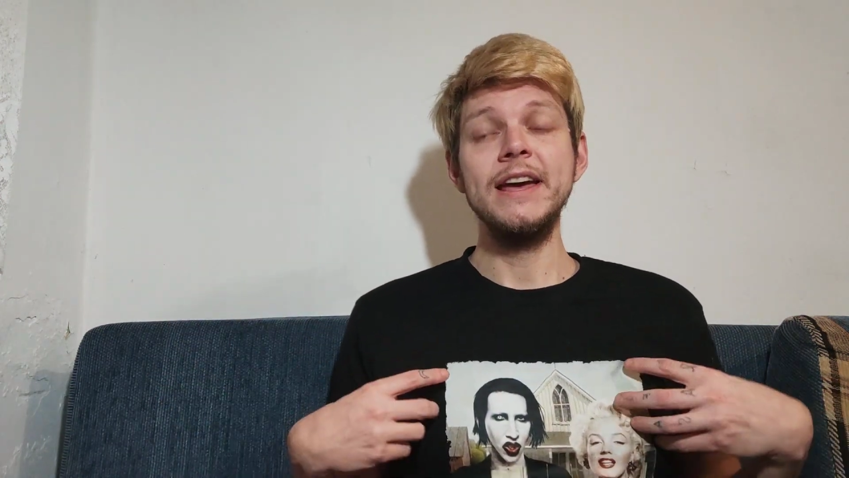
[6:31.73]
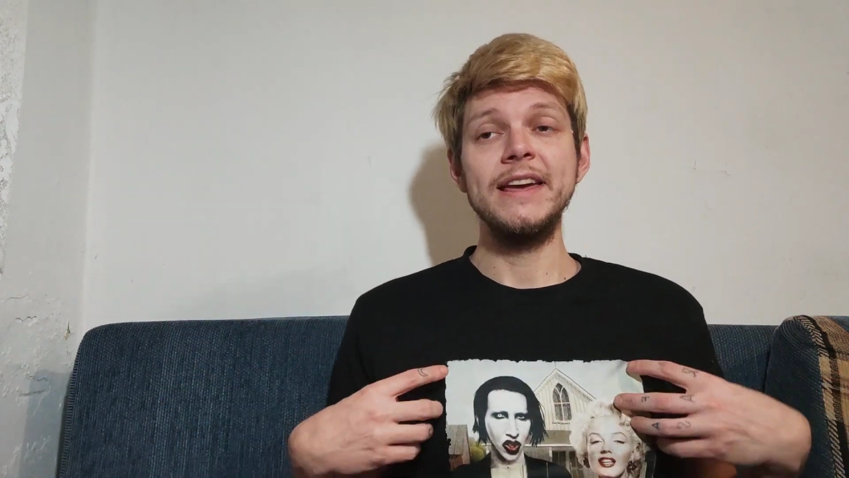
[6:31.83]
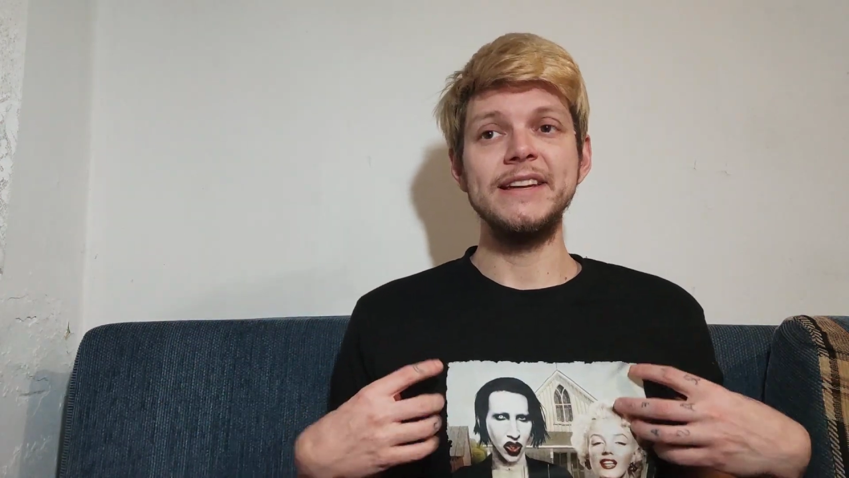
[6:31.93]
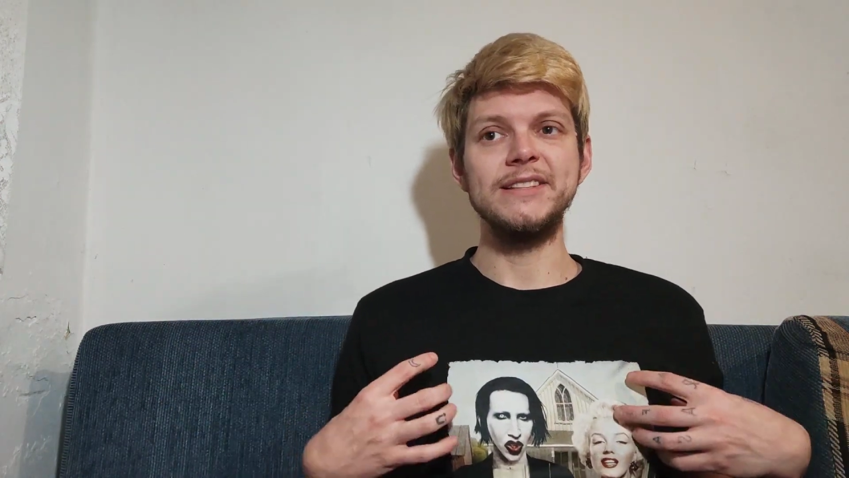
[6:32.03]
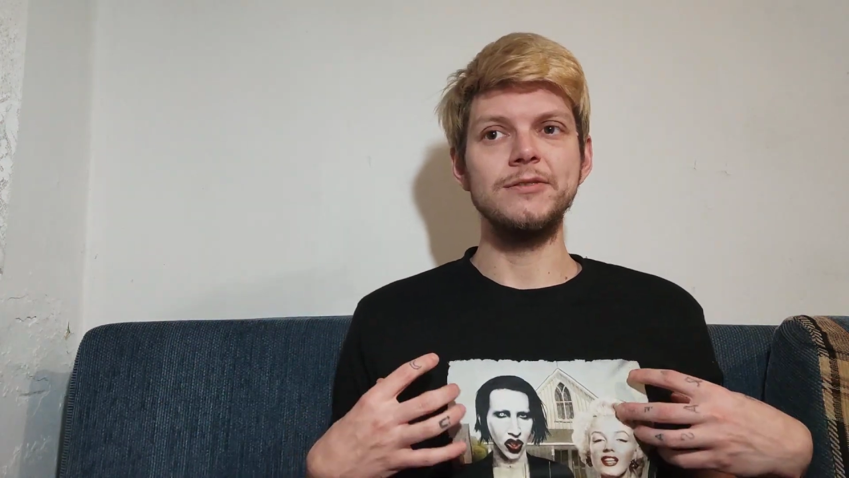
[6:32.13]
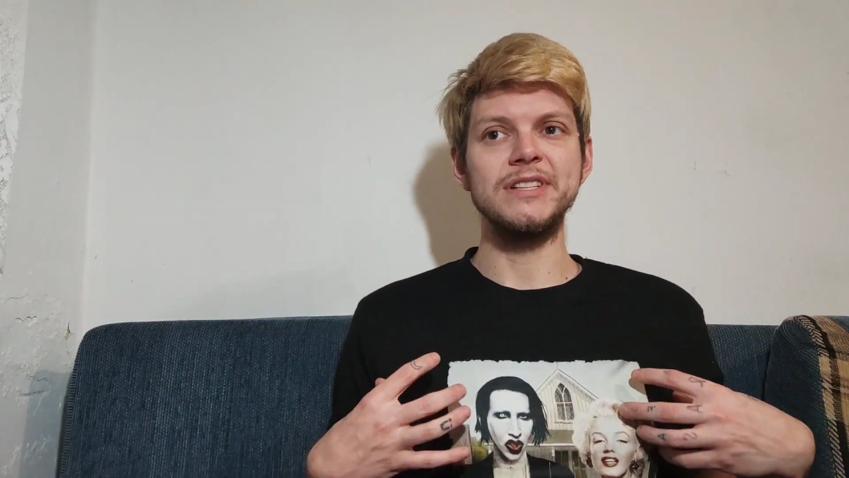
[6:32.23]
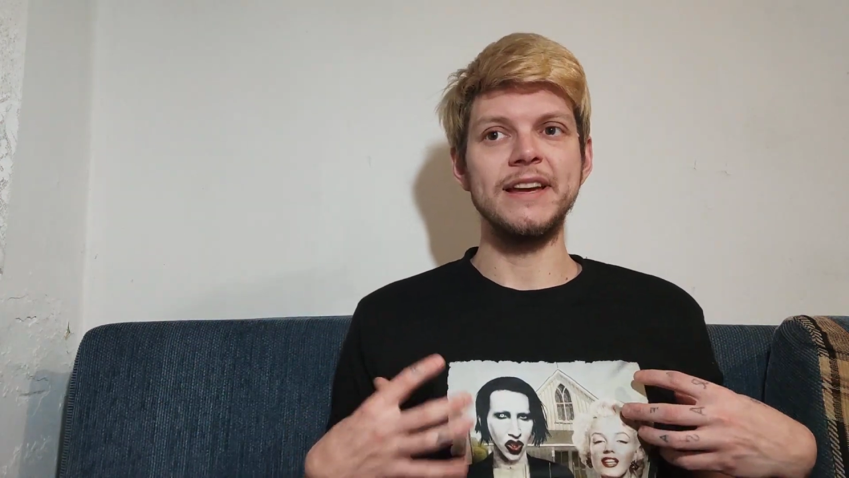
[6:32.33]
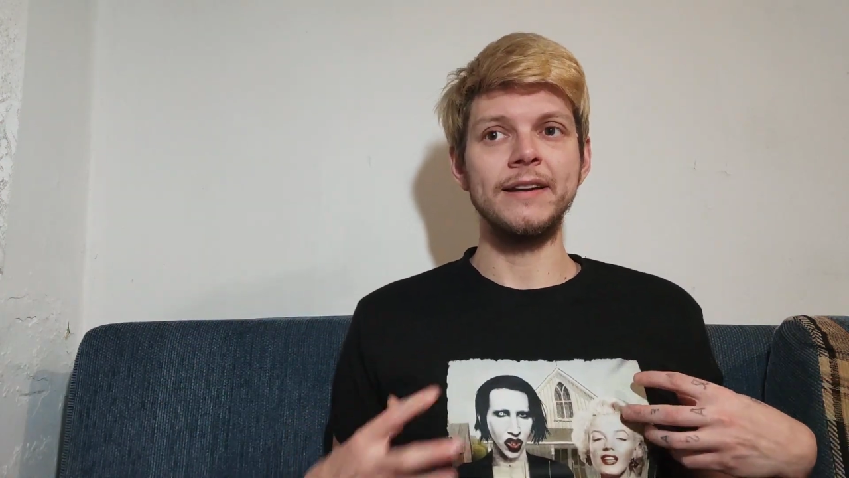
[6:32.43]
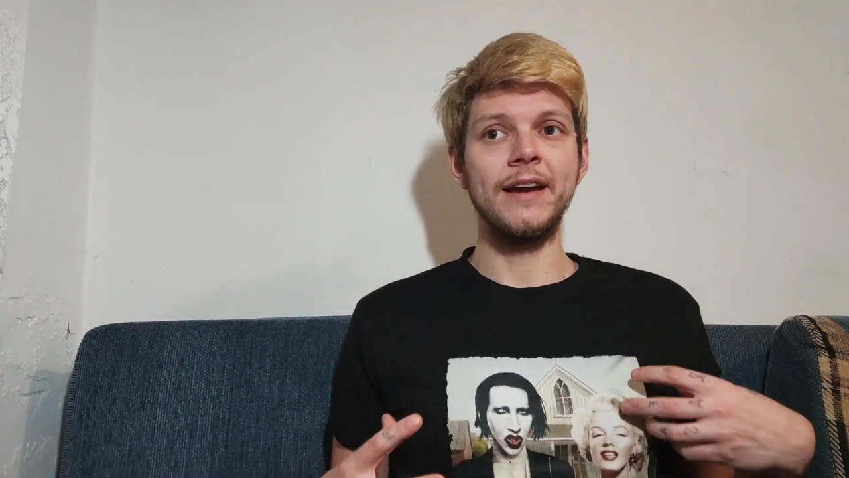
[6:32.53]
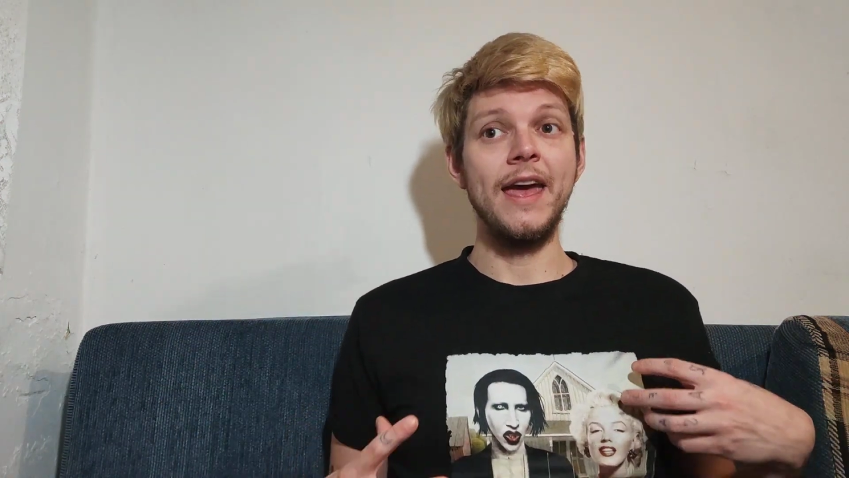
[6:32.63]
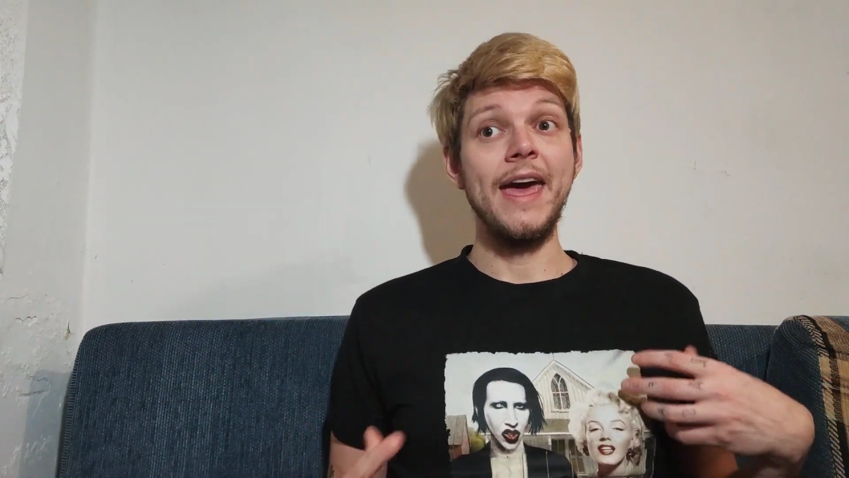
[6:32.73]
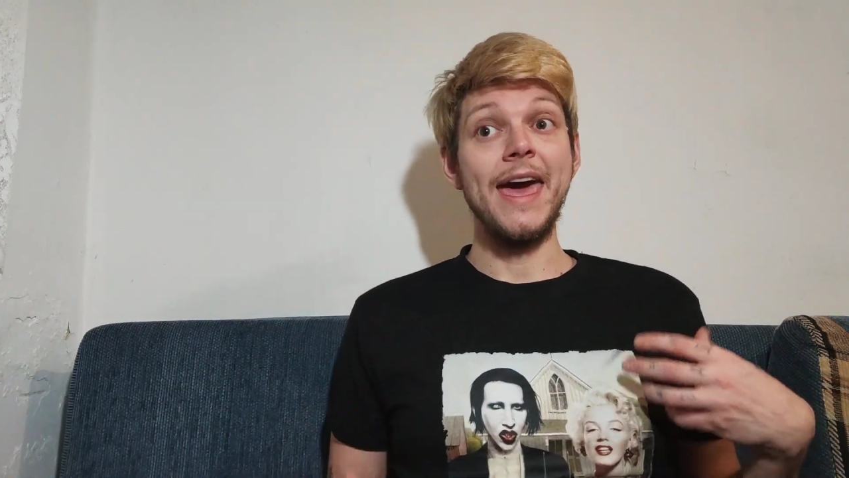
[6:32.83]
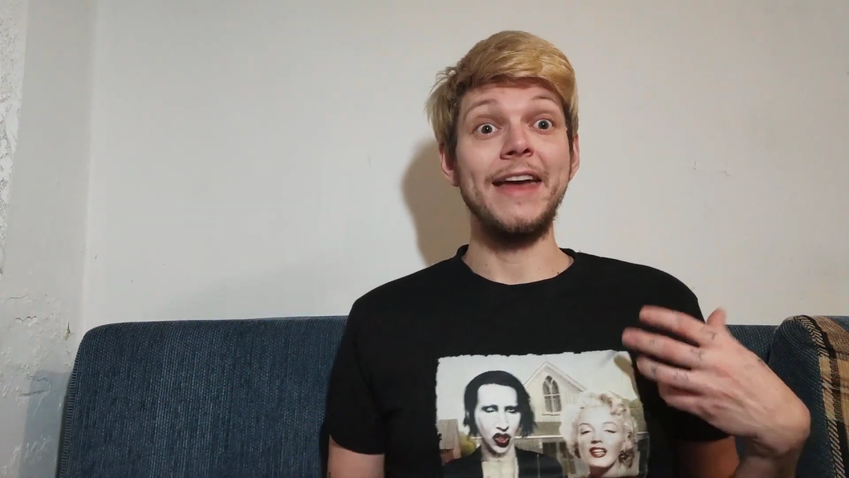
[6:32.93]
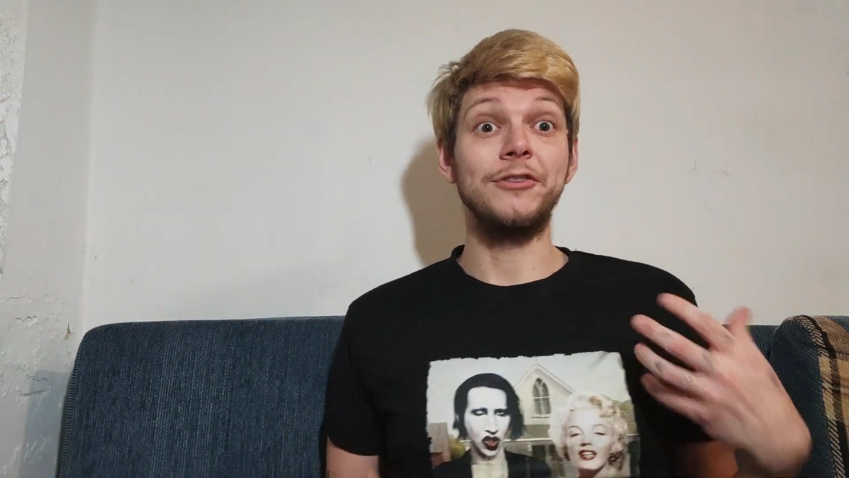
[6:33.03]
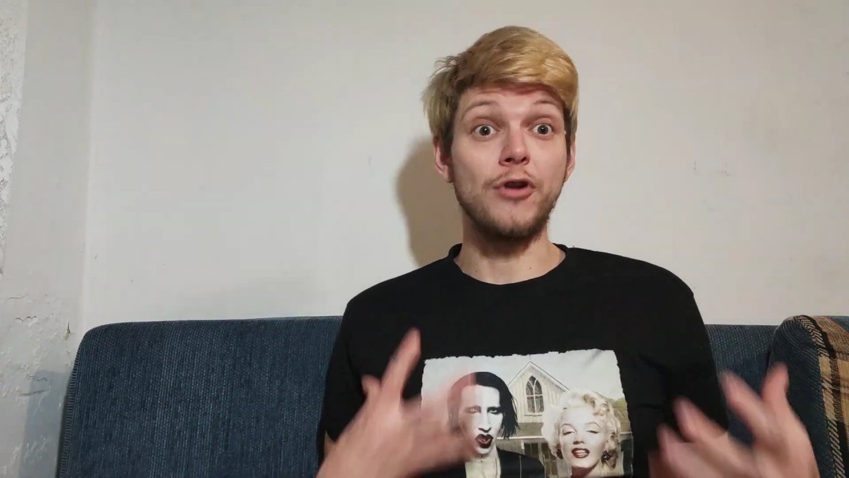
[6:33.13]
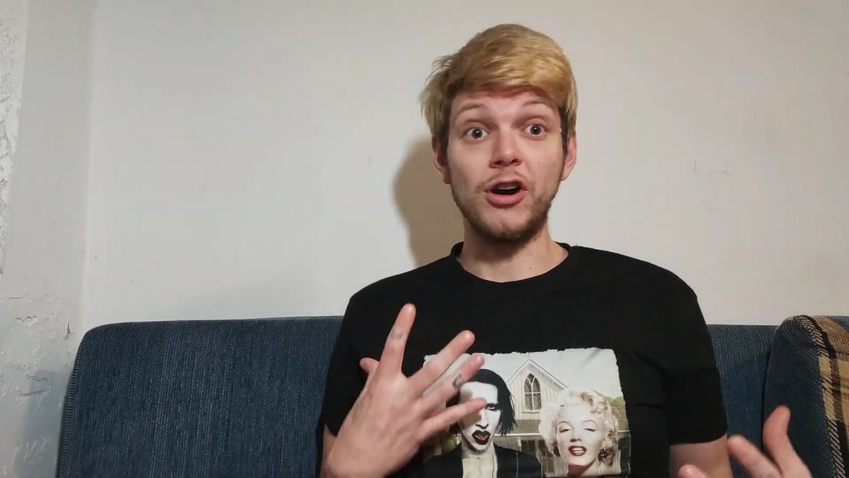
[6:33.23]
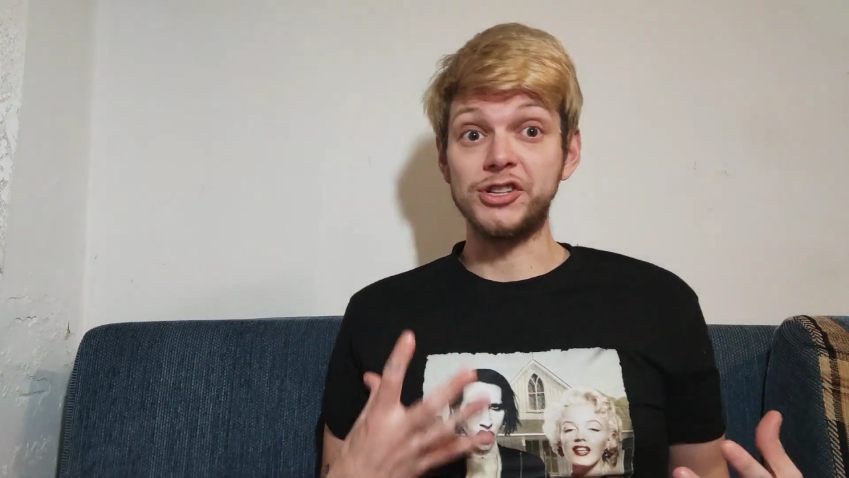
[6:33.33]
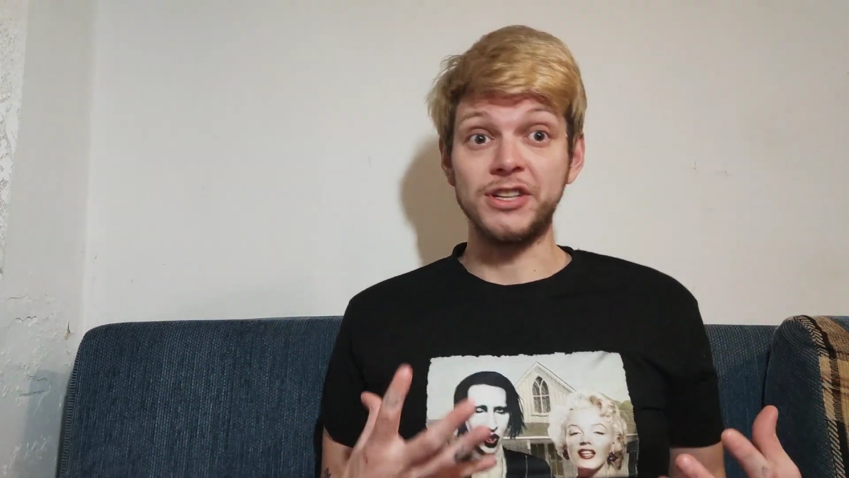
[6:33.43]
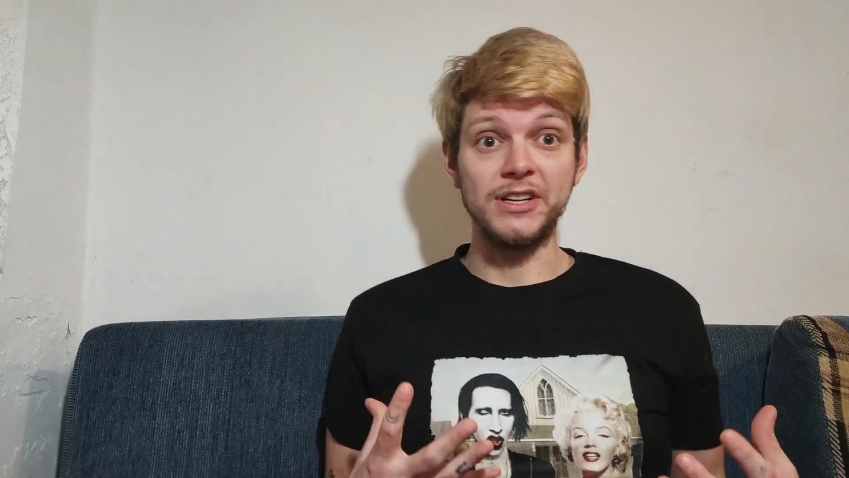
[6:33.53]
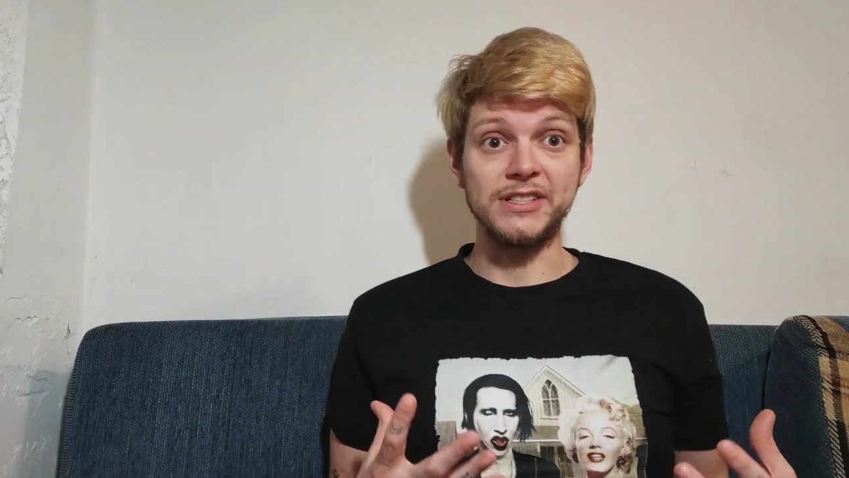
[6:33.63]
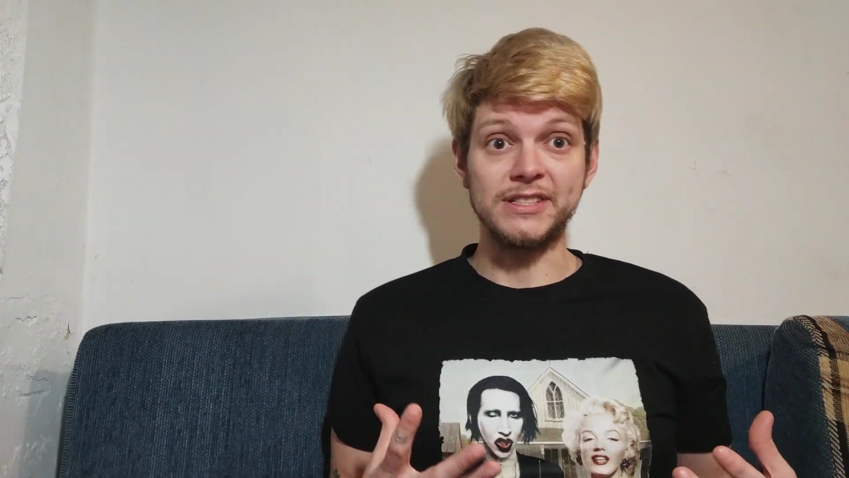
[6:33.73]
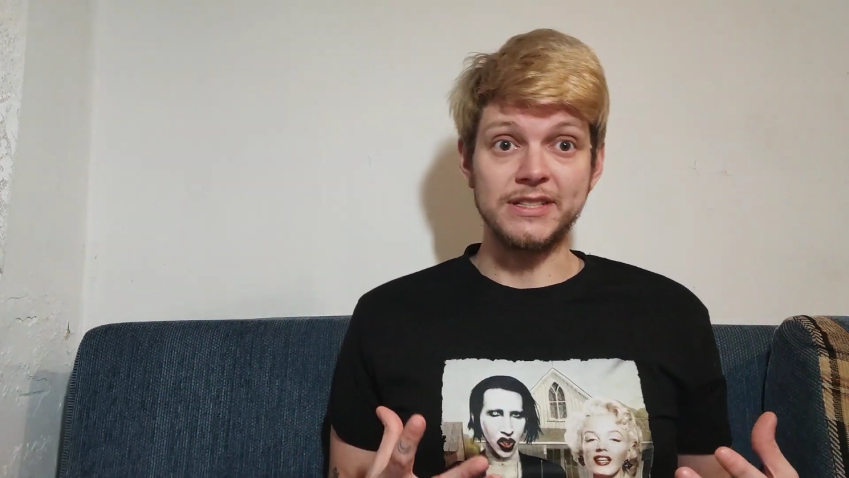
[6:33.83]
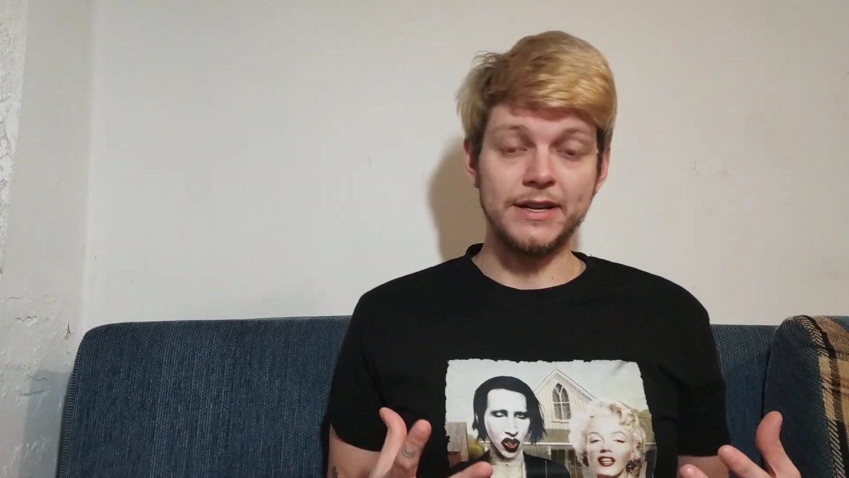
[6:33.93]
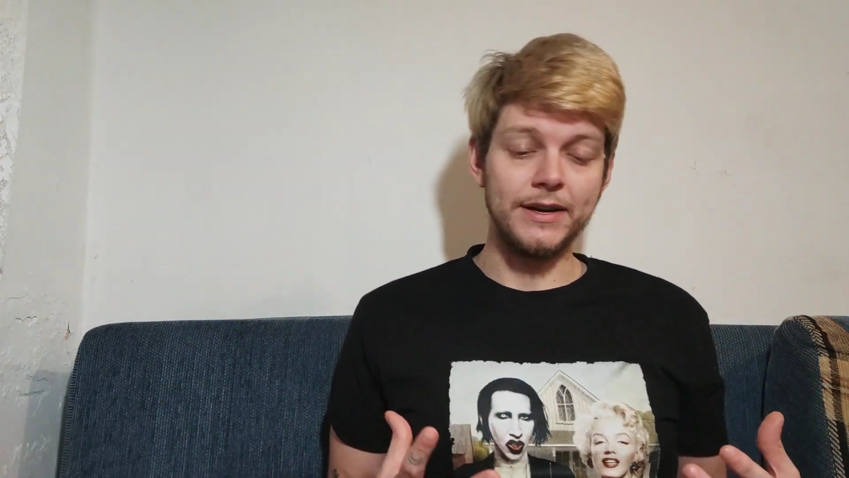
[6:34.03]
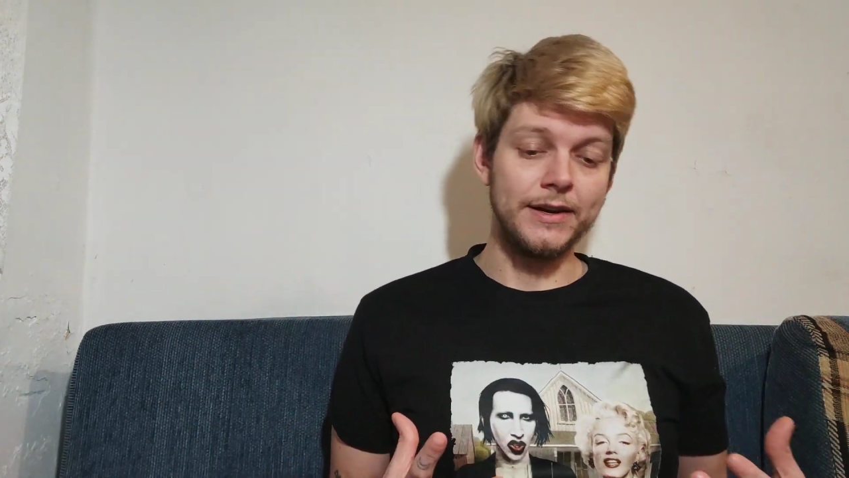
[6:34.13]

he's using androgynous